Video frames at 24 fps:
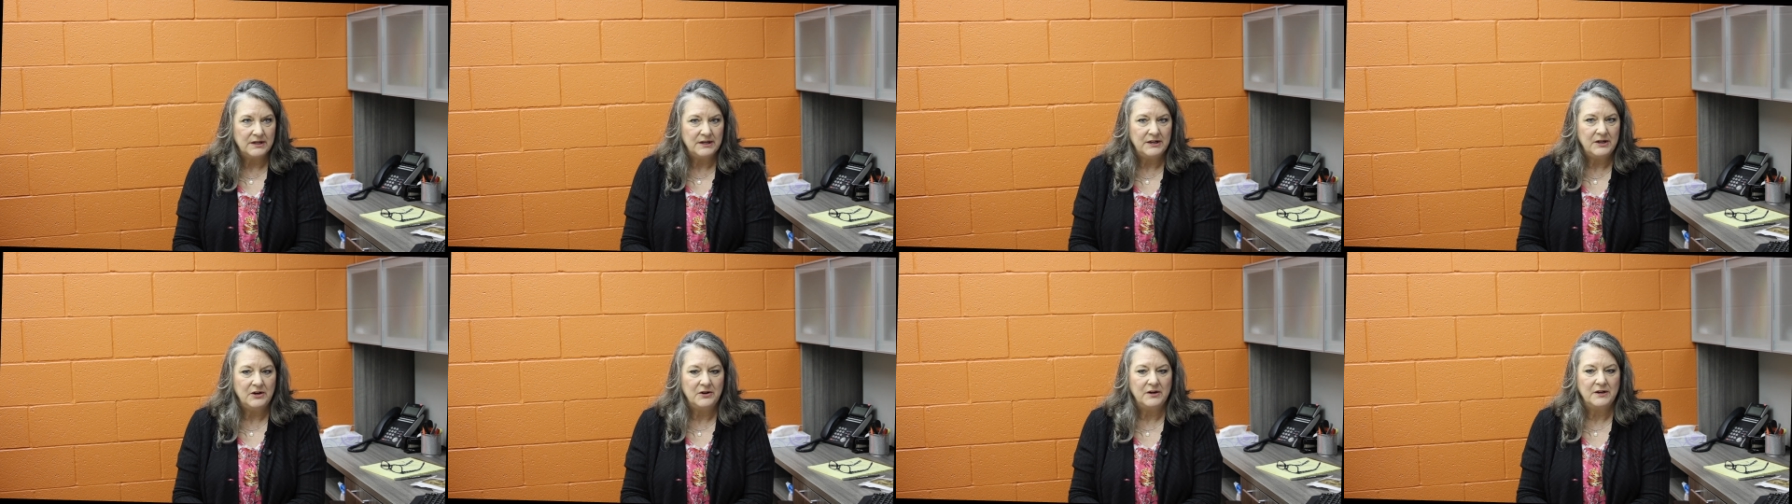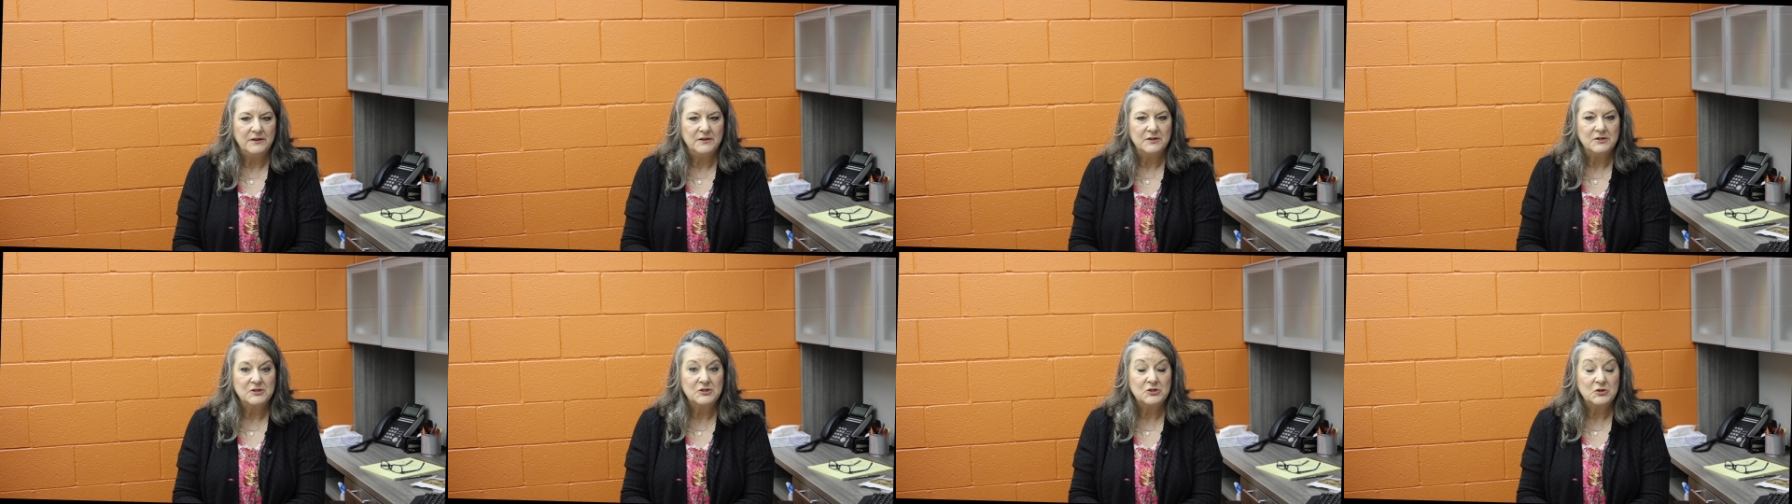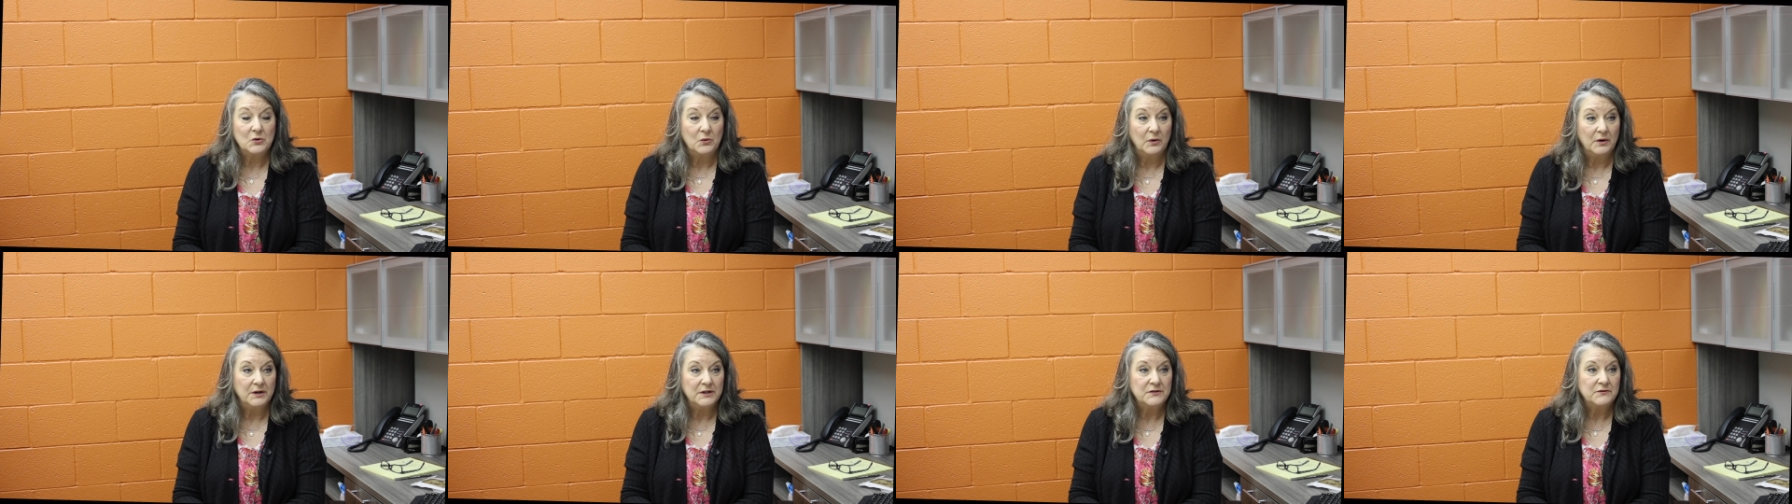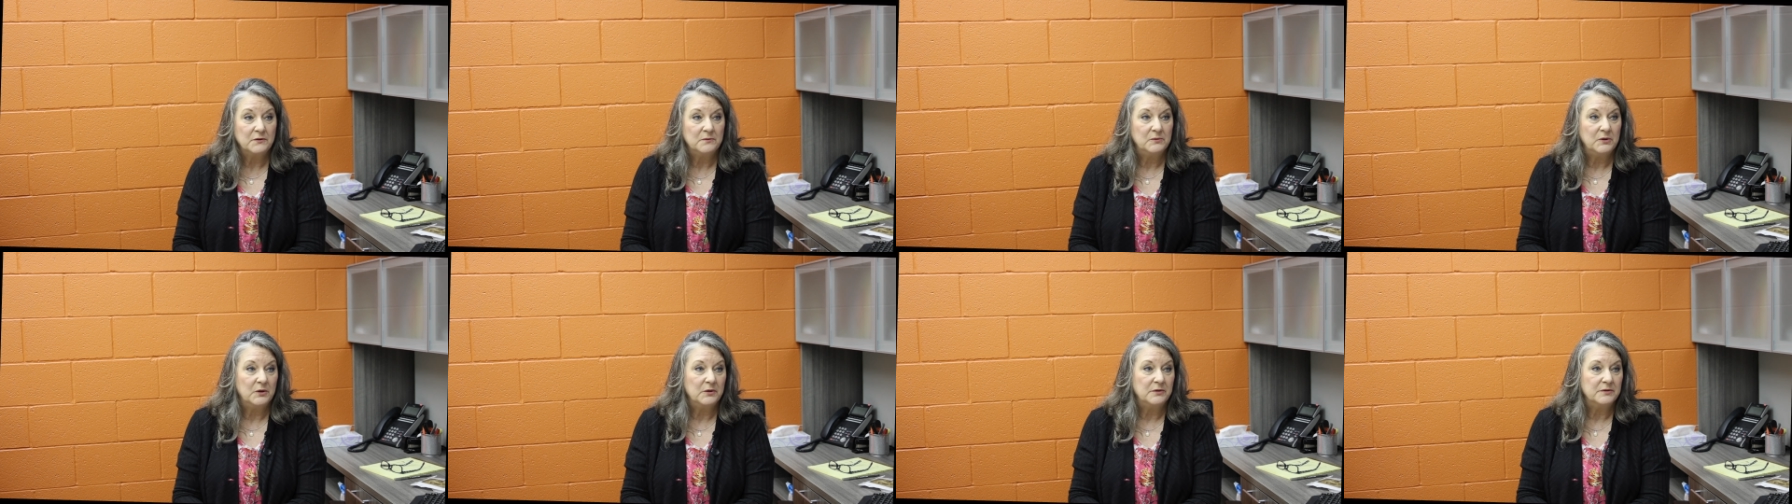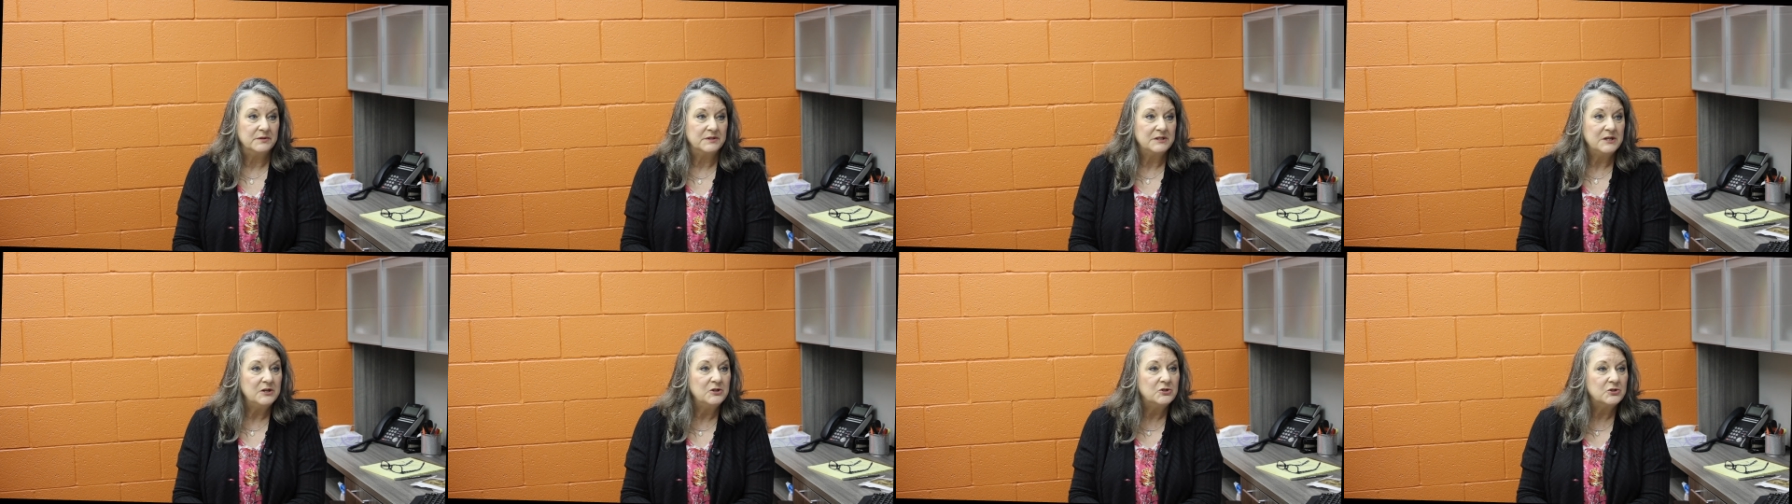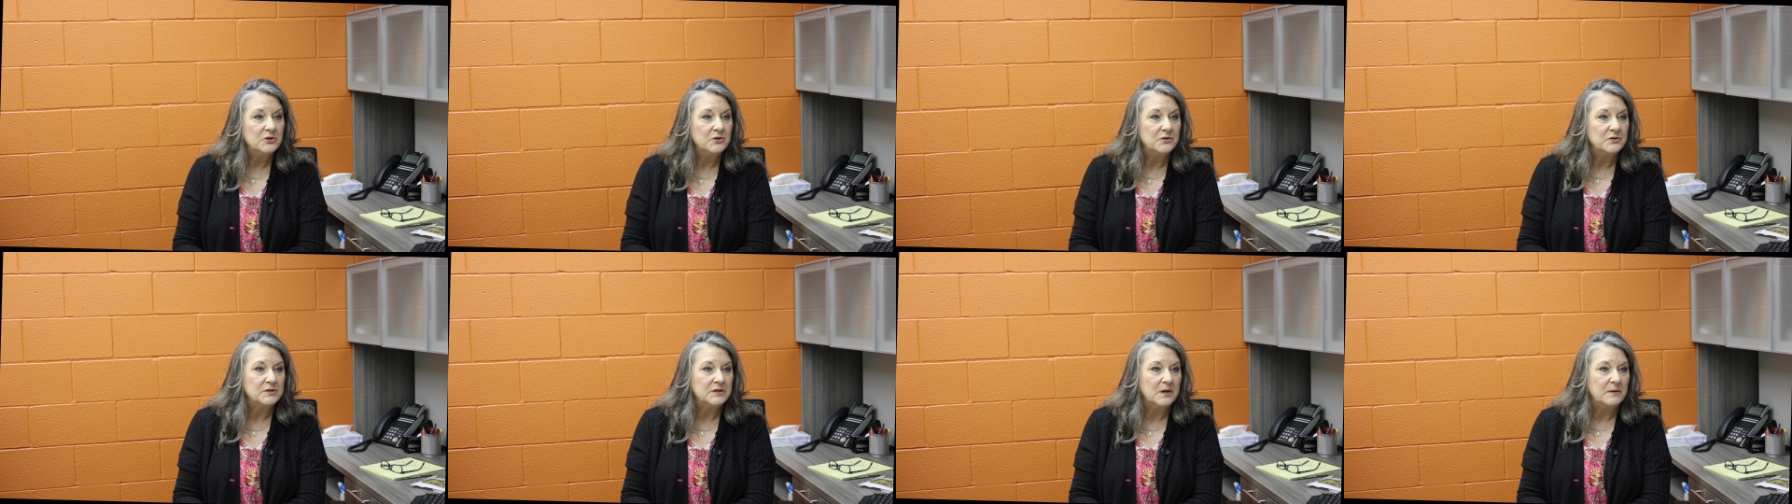and hearing the stories from local
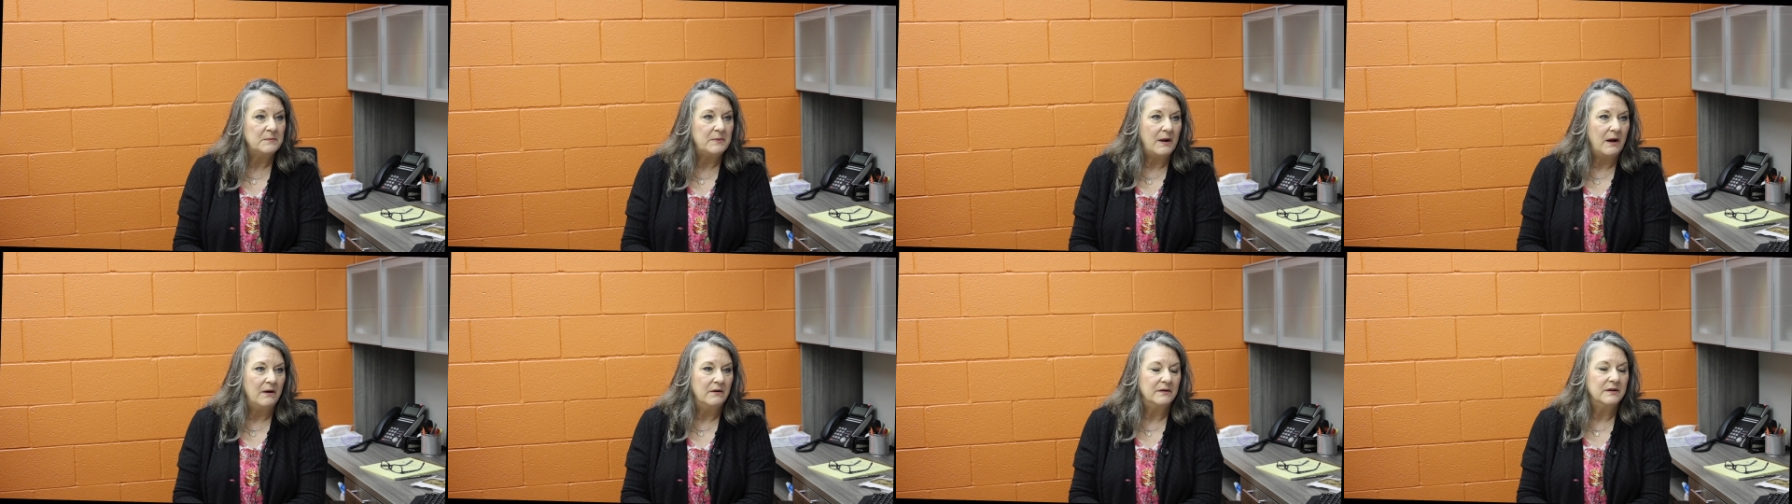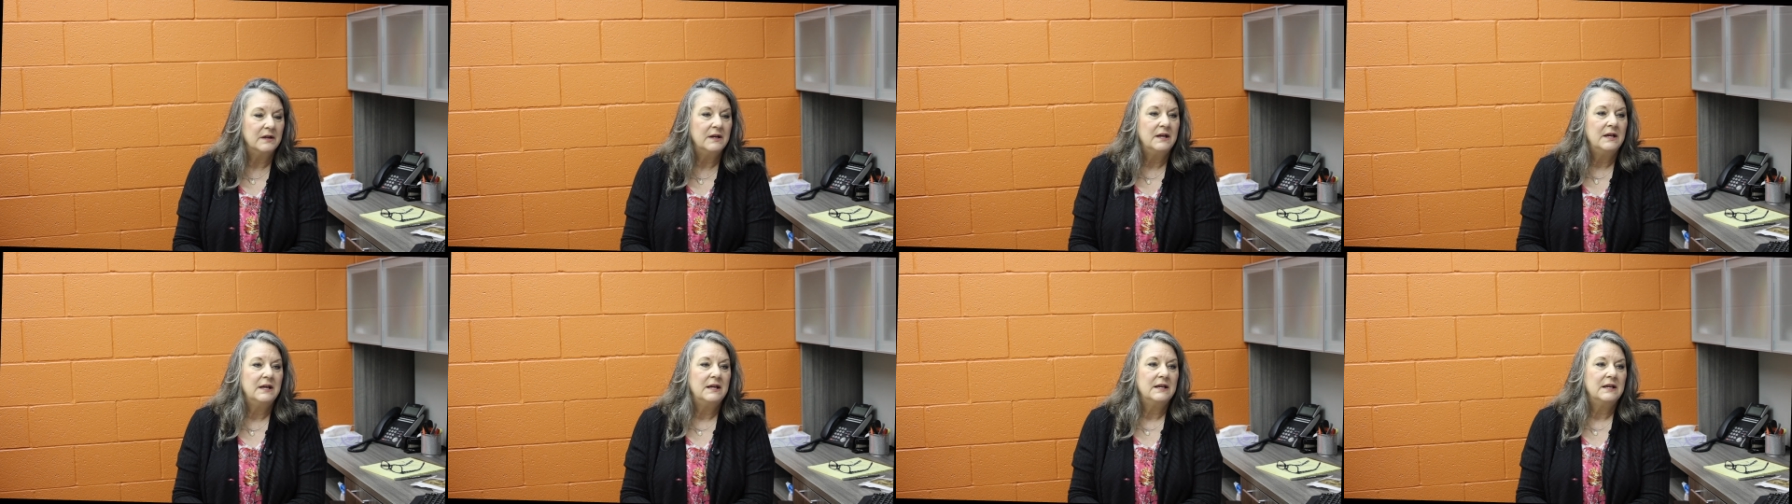teachers about